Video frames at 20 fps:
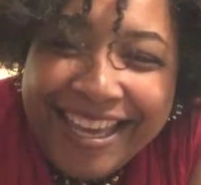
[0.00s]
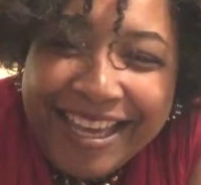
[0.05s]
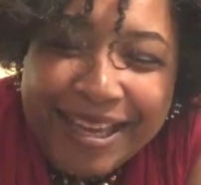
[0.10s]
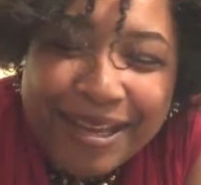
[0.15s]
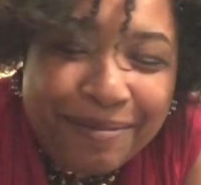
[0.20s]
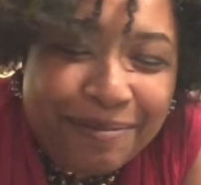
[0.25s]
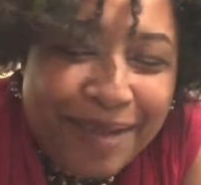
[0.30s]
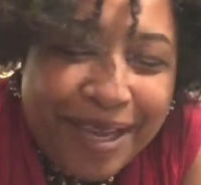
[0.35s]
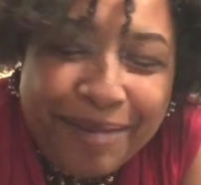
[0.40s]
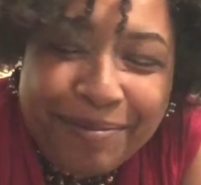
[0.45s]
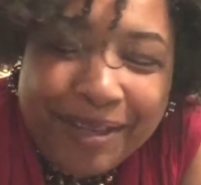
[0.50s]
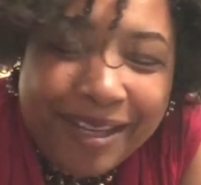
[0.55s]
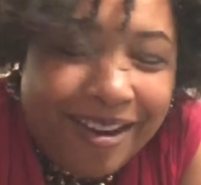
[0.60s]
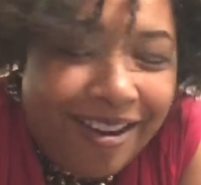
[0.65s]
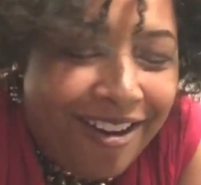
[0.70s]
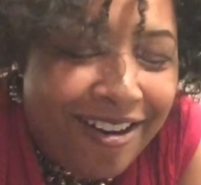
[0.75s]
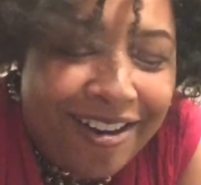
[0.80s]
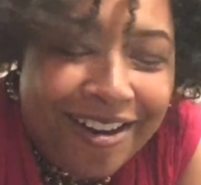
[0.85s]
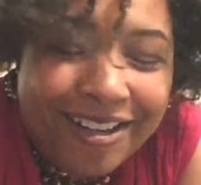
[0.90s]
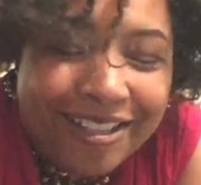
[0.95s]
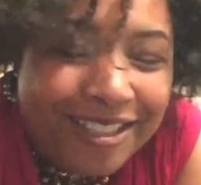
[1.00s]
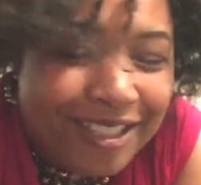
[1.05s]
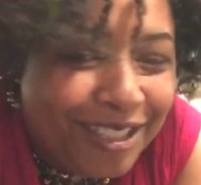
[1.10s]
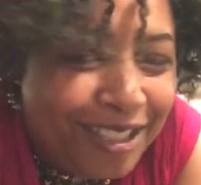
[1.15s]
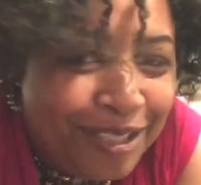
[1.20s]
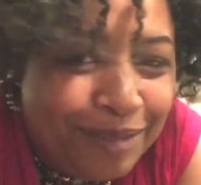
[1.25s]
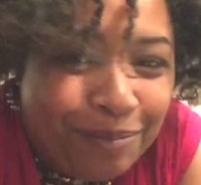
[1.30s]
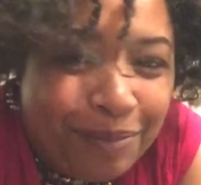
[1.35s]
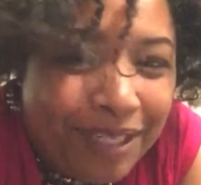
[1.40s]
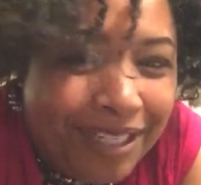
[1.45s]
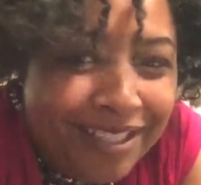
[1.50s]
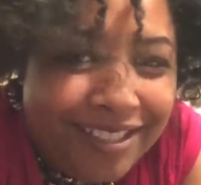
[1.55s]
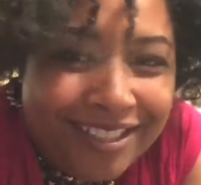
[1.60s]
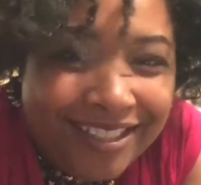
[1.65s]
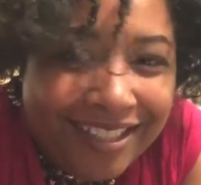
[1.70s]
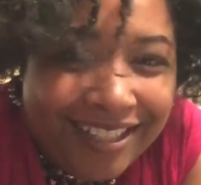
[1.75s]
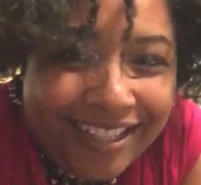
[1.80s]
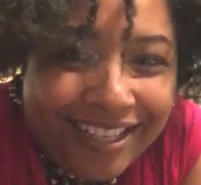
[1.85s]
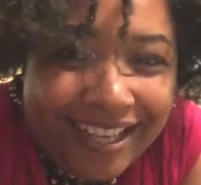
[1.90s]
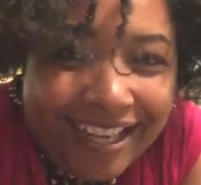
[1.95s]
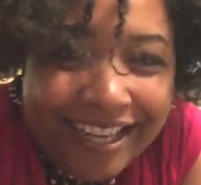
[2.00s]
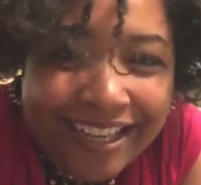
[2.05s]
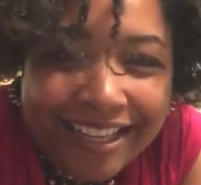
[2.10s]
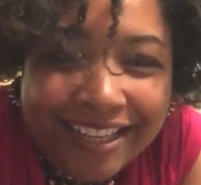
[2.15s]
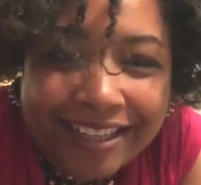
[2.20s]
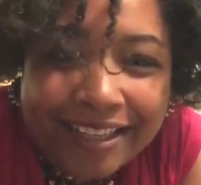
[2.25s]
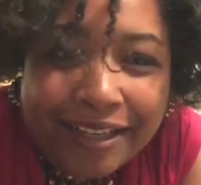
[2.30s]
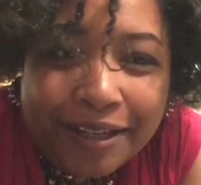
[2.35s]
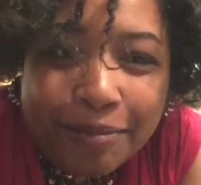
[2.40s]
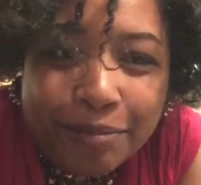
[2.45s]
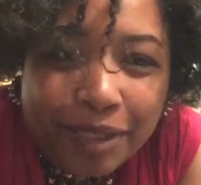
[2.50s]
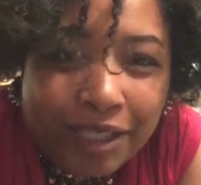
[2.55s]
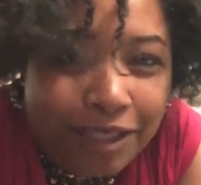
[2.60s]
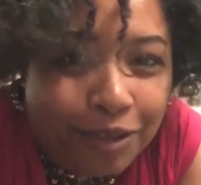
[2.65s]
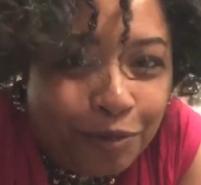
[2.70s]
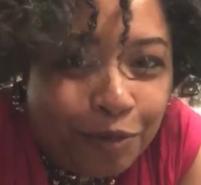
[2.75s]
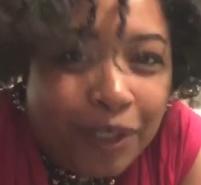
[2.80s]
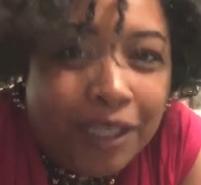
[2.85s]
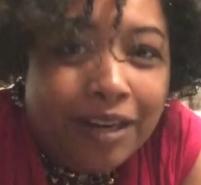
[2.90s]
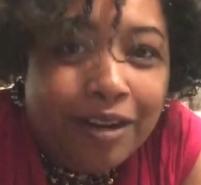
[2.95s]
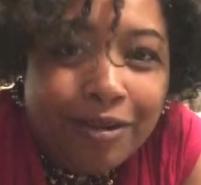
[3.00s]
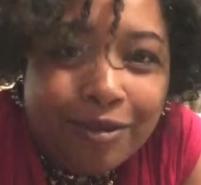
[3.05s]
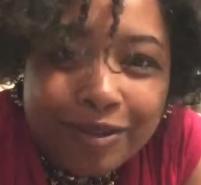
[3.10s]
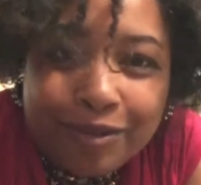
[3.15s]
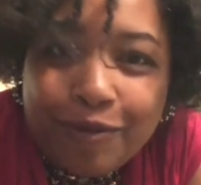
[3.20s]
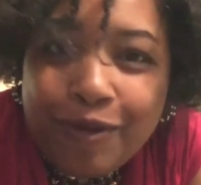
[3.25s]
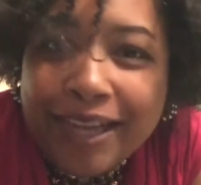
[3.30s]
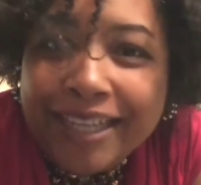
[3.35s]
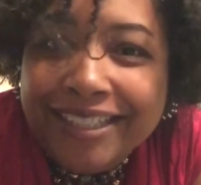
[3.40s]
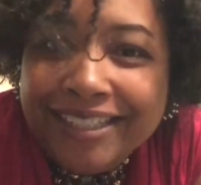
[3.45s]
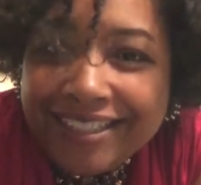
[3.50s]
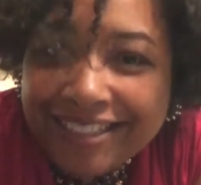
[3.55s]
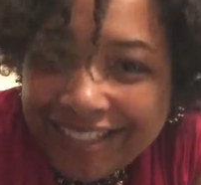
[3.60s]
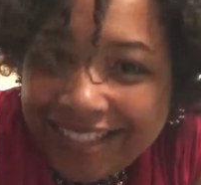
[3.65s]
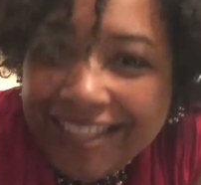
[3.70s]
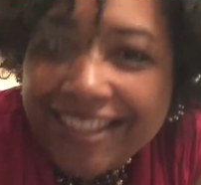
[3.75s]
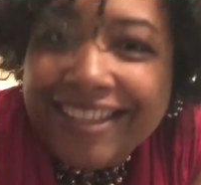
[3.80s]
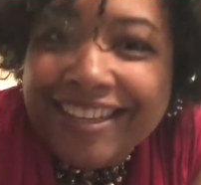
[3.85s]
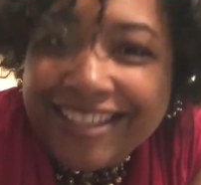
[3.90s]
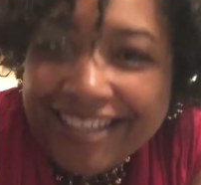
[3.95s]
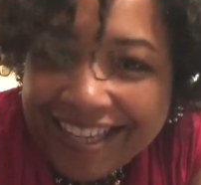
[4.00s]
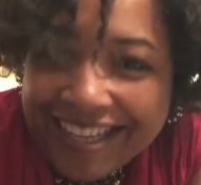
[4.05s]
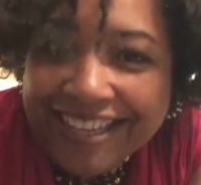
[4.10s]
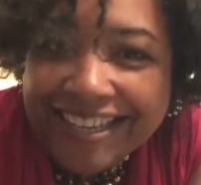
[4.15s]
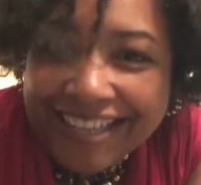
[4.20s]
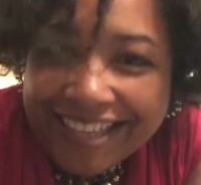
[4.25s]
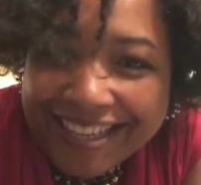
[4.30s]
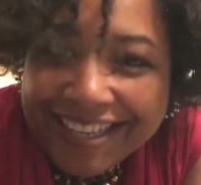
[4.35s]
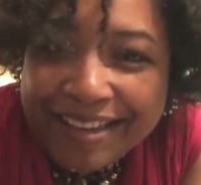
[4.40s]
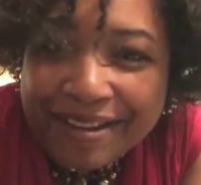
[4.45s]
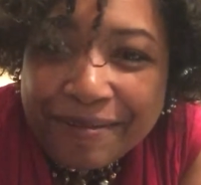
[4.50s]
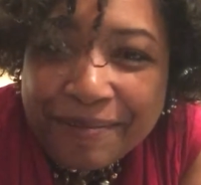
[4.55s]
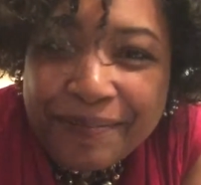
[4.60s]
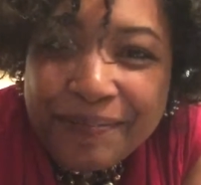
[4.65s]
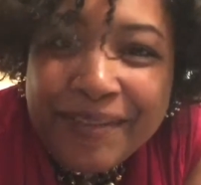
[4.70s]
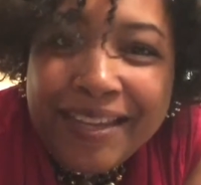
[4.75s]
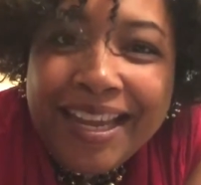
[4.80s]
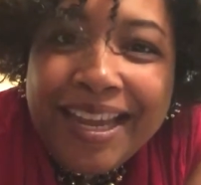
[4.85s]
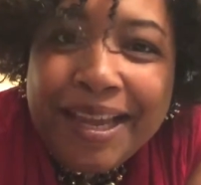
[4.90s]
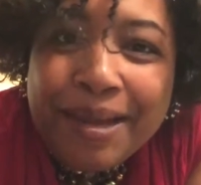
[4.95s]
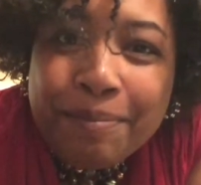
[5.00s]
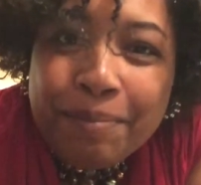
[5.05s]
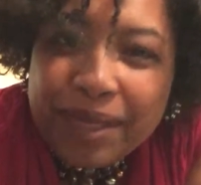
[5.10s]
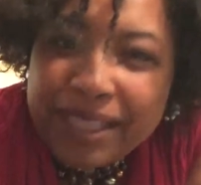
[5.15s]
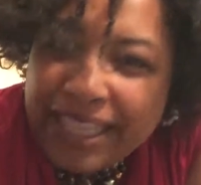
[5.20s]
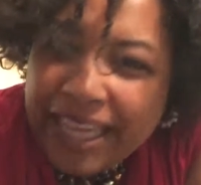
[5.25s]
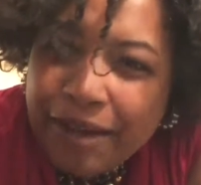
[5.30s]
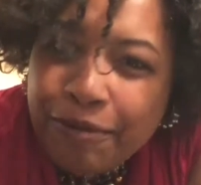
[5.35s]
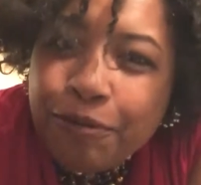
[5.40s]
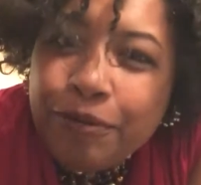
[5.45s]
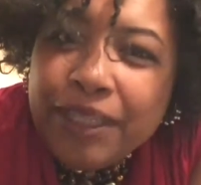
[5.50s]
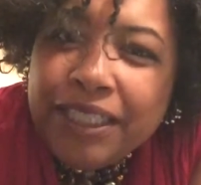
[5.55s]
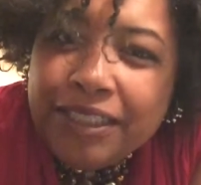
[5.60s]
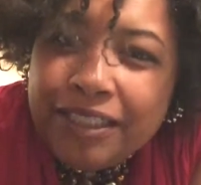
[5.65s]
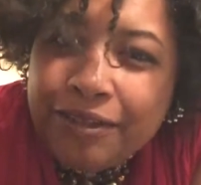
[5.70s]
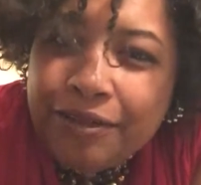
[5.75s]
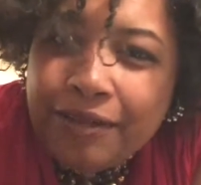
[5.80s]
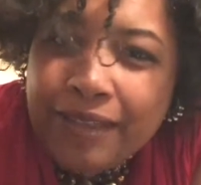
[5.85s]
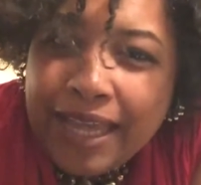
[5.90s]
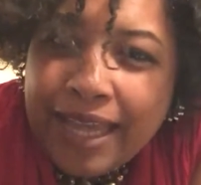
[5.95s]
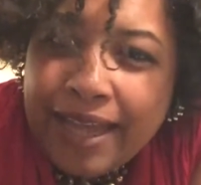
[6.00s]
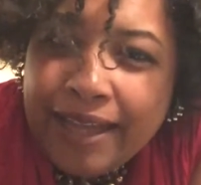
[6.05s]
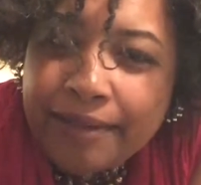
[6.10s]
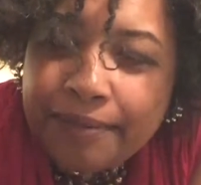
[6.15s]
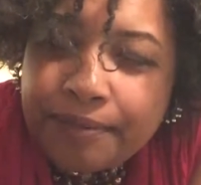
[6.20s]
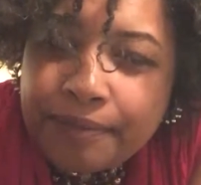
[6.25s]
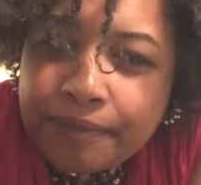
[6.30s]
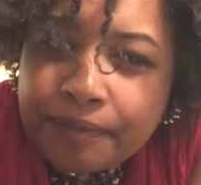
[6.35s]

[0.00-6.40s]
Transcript: It may be hard to speak to the king in him because we don't quite see the king in him. But can we do that?